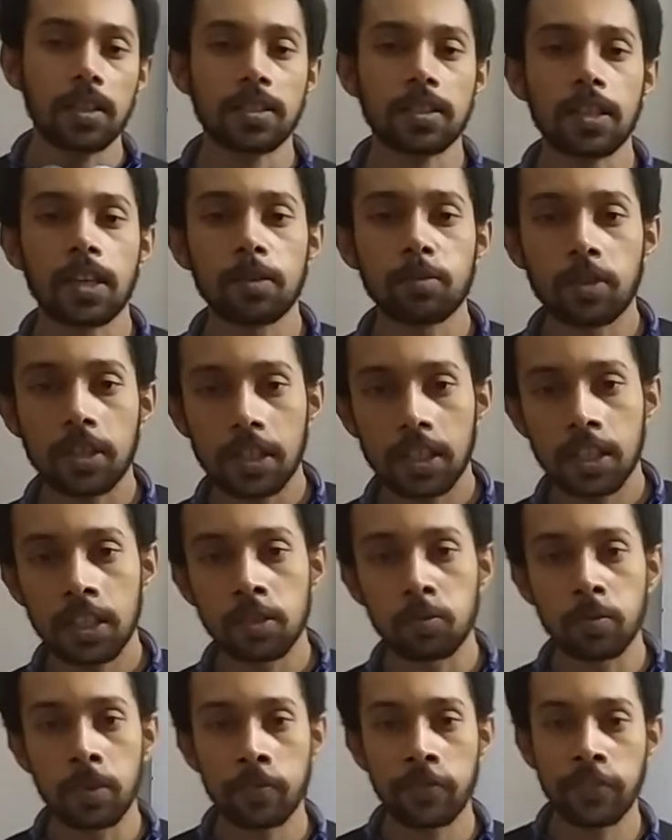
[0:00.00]
Assalamu
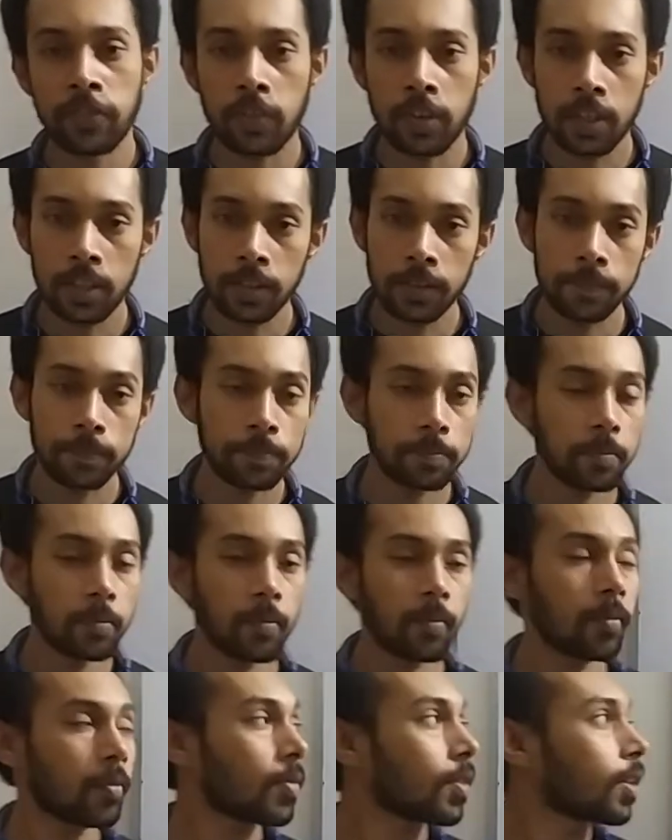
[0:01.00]
alaikum everyone.
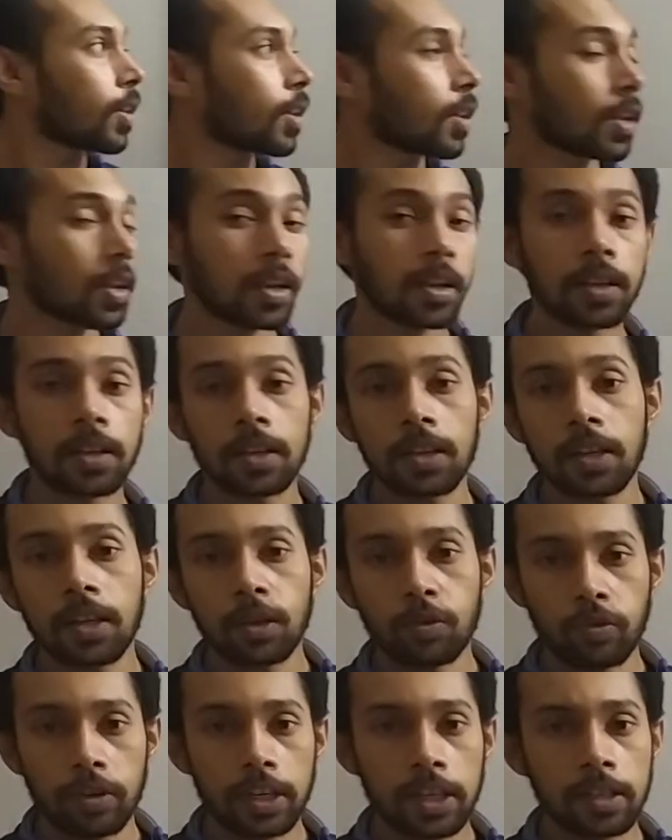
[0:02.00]

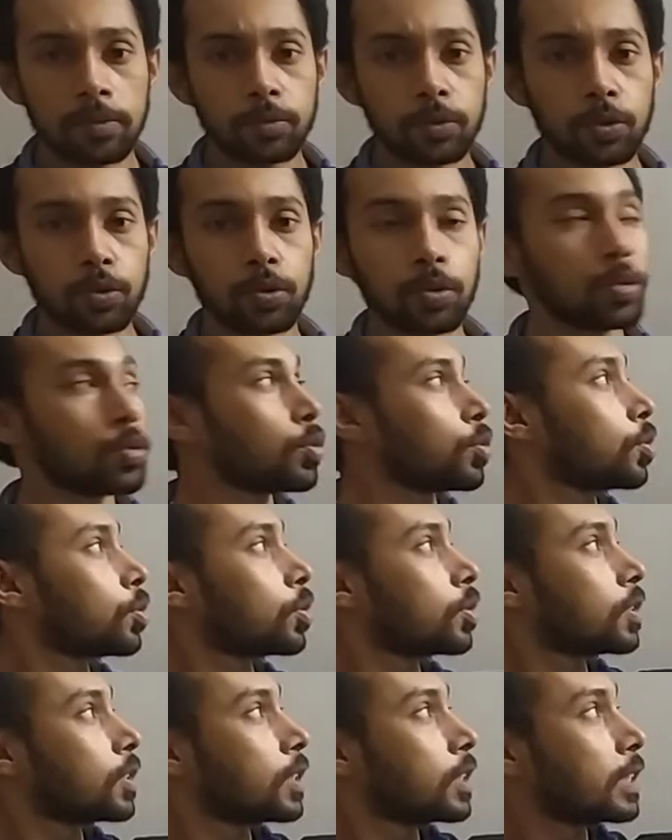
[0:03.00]
Welcome to
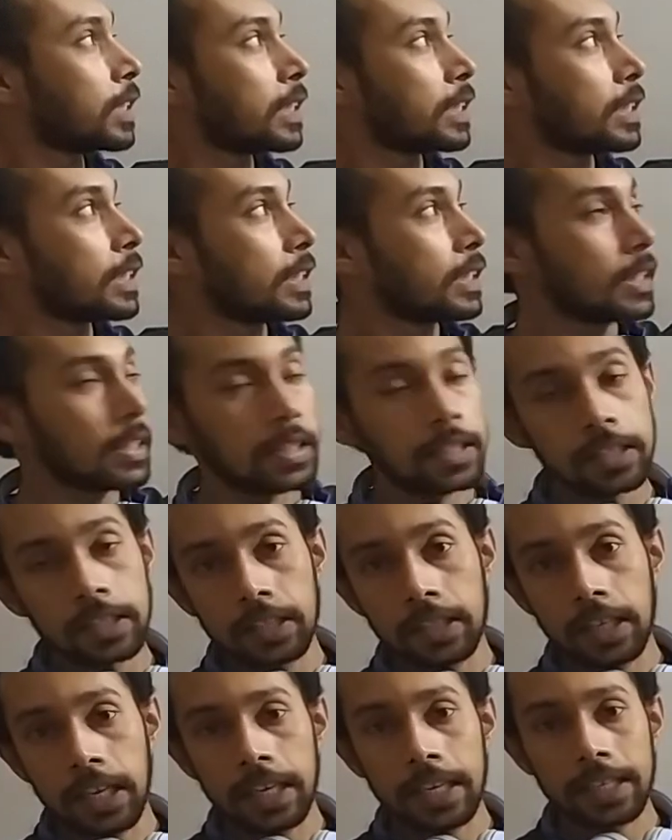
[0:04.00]

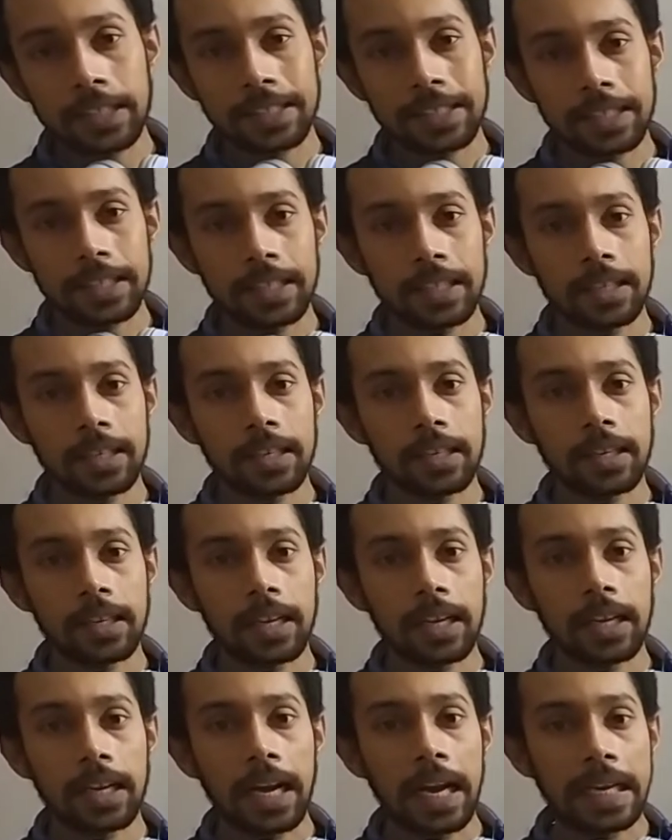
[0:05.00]
Edexcel
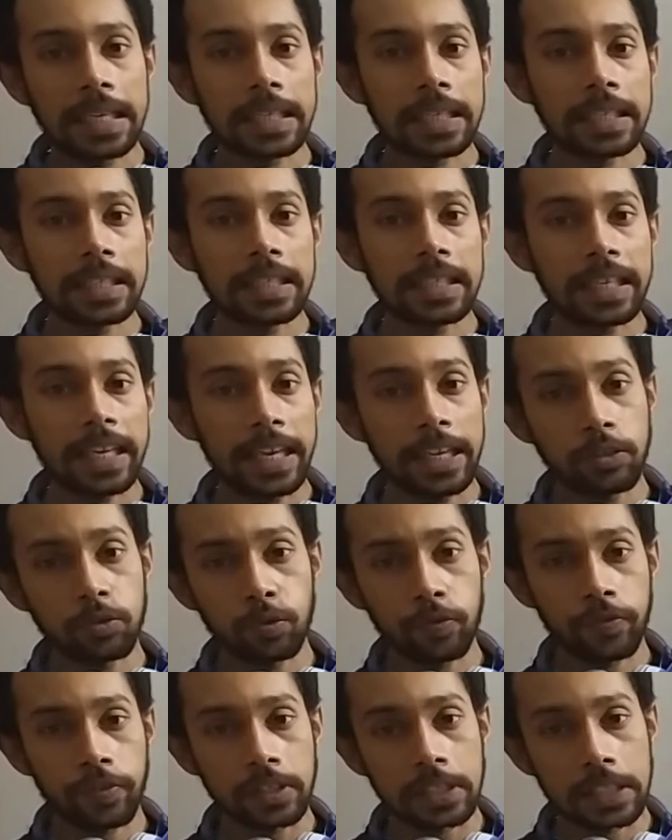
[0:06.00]
IAL
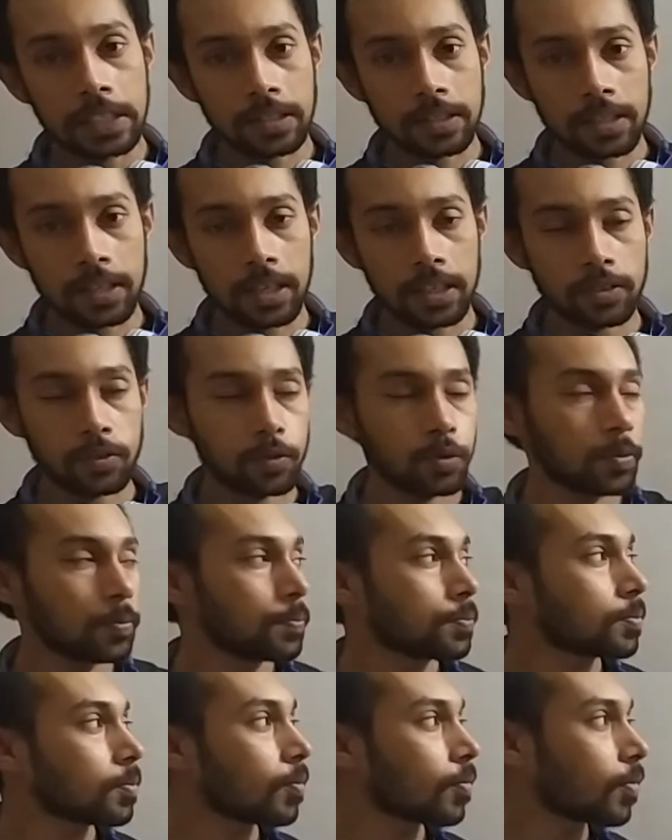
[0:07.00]
A2 Physics
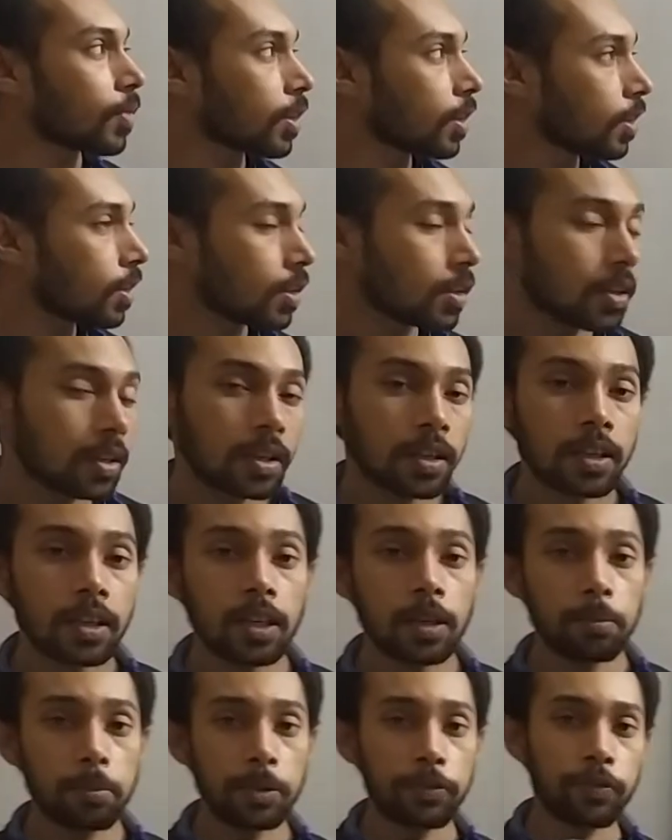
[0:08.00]
Classroom.
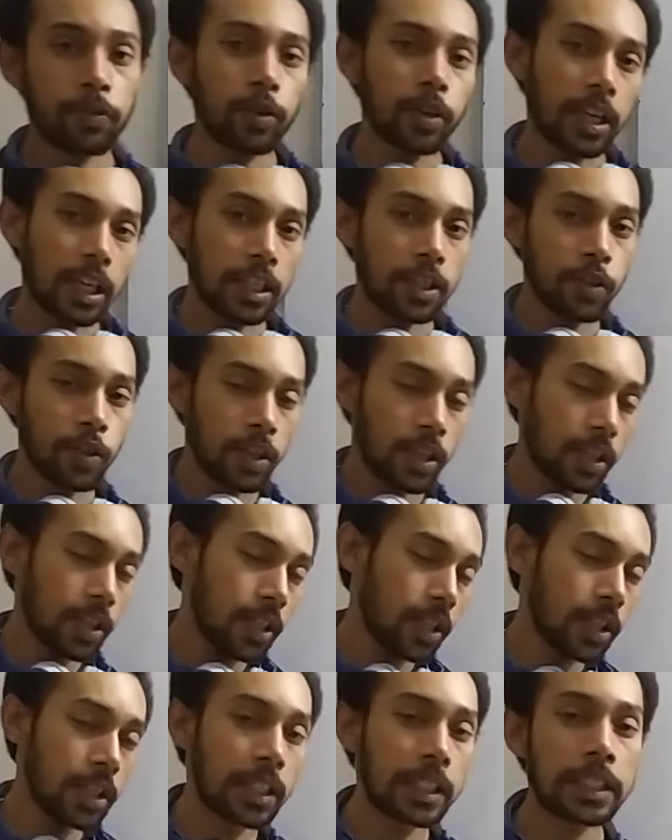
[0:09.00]
Before get
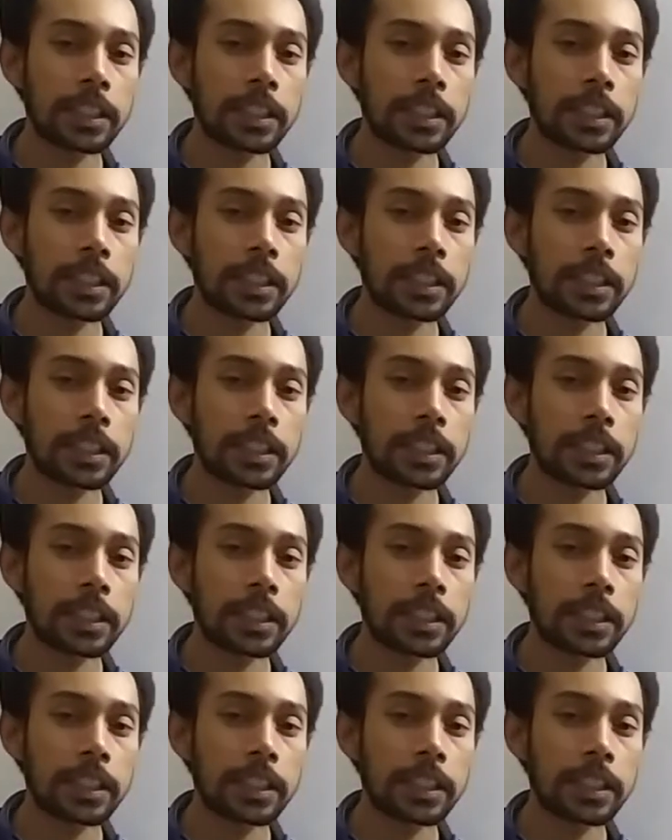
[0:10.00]
going,